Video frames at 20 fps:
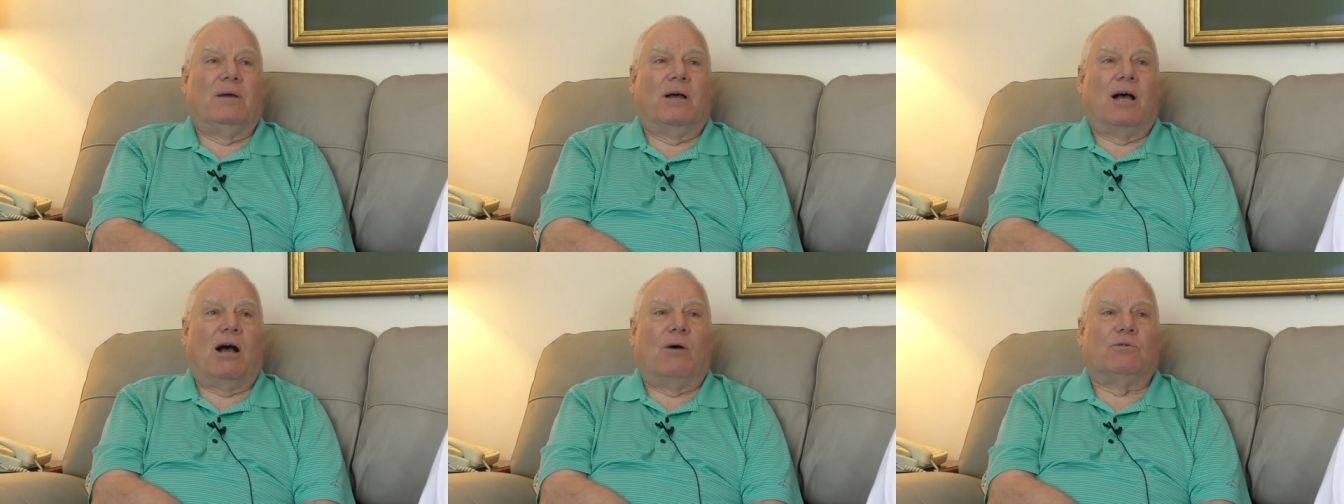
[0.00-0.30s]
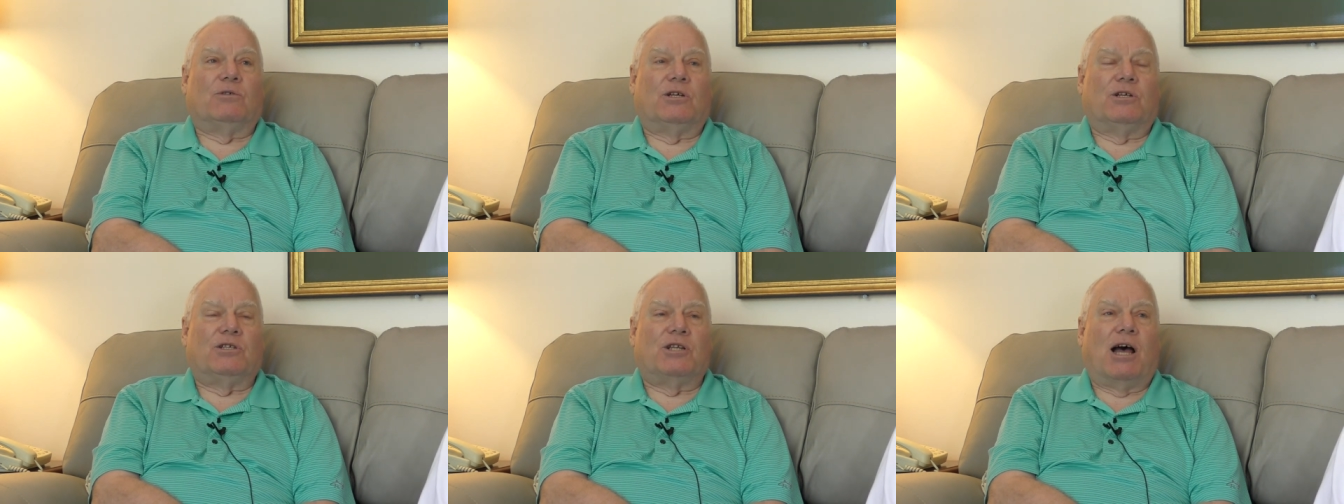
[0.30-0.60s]
I
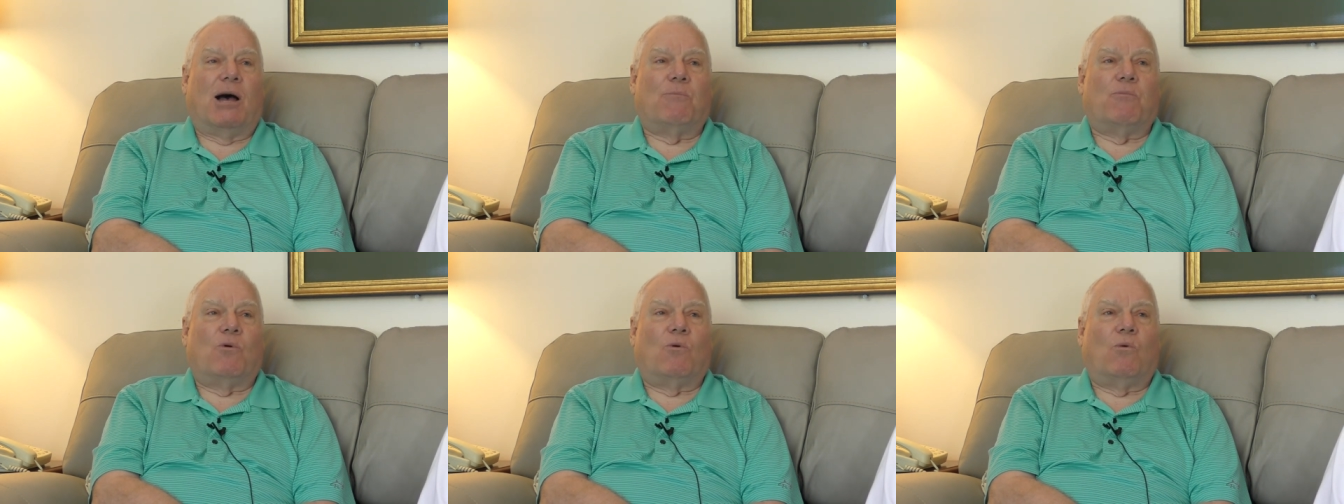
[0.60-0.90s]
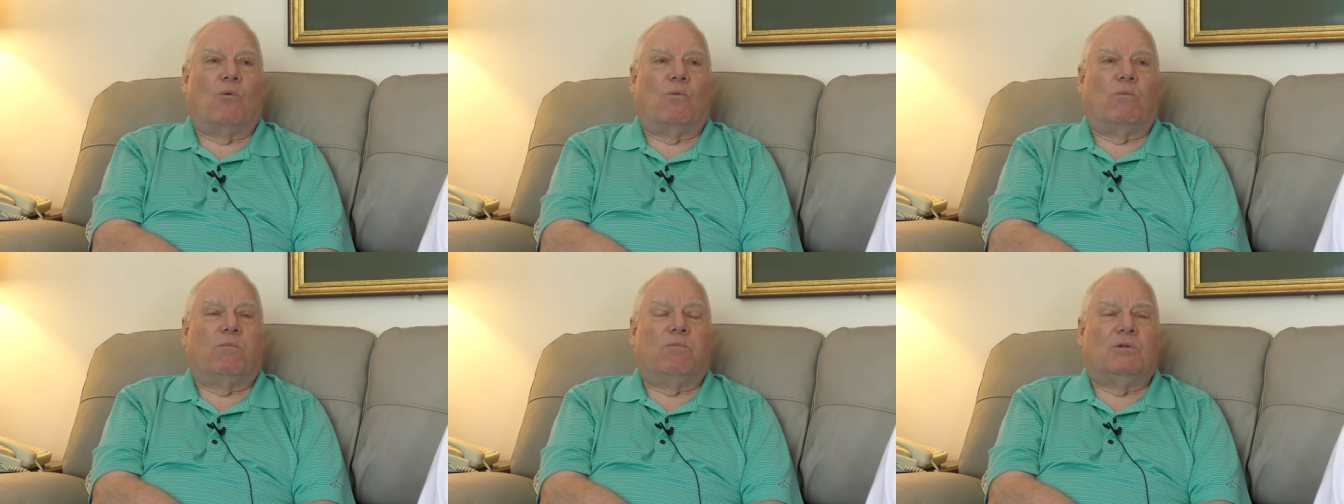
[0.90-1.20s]
was a top
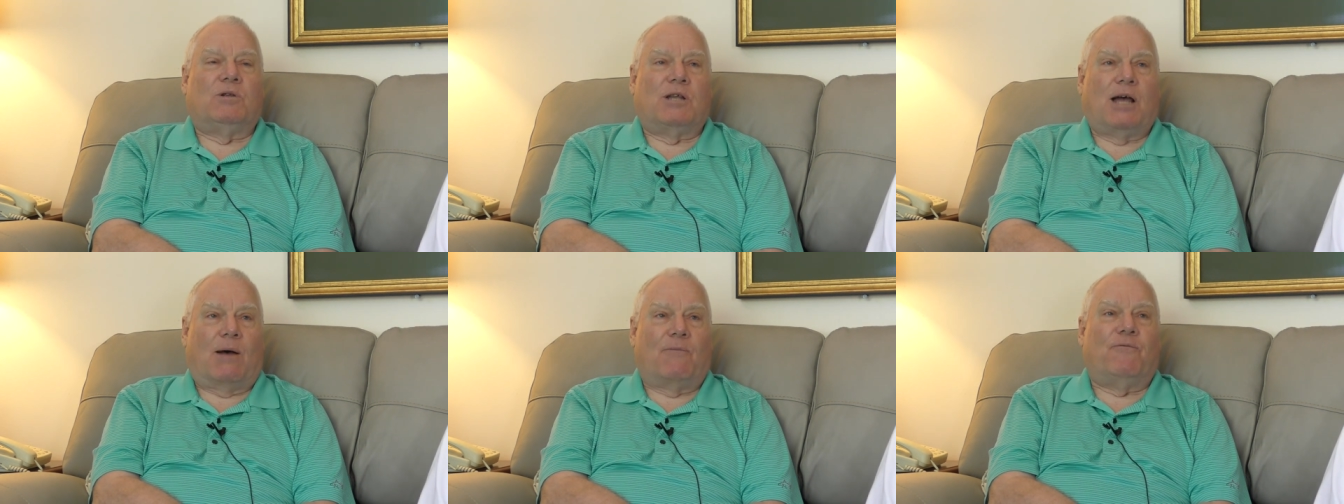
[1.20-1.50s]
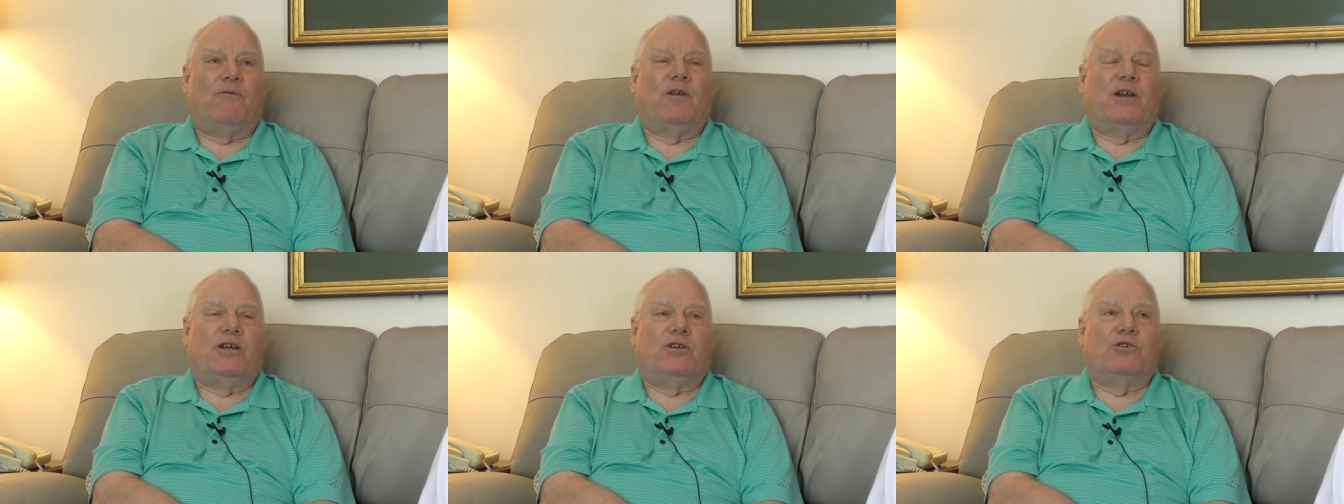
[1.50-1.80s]

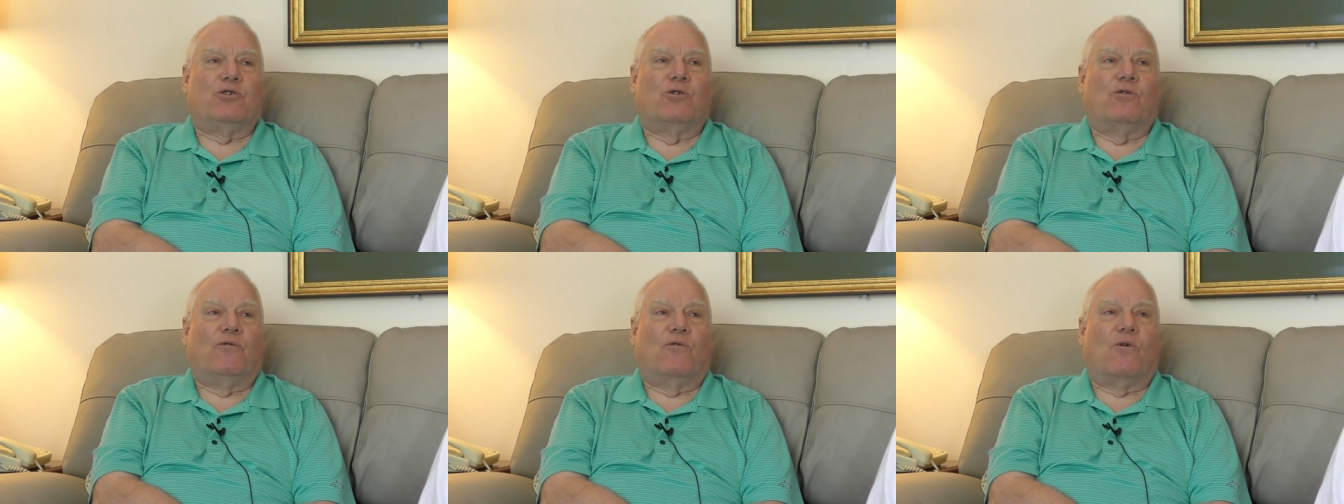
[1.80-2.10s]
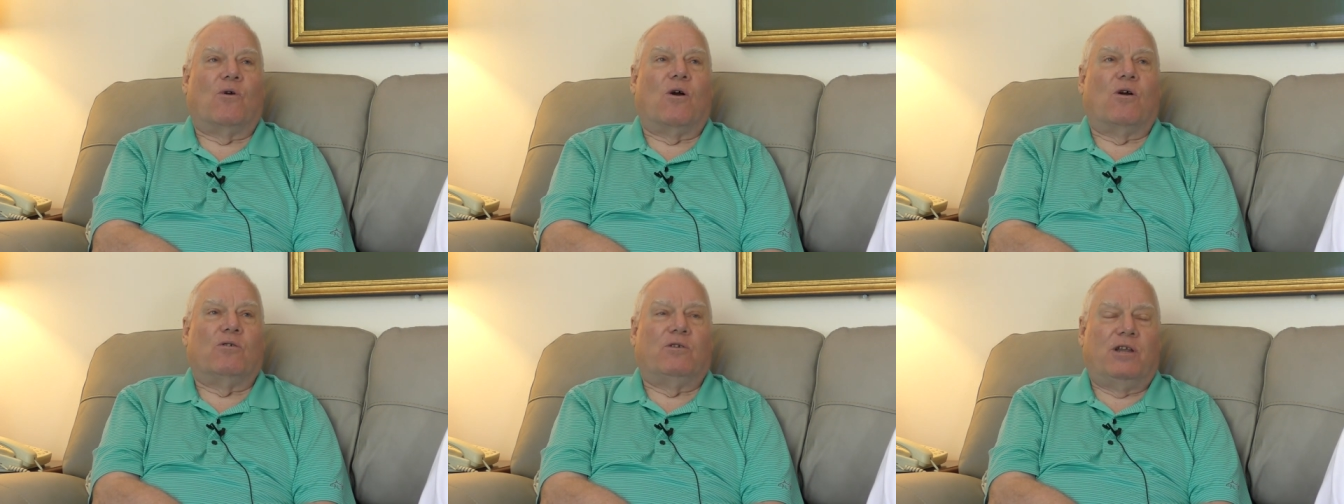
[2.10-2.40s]
top finisher for our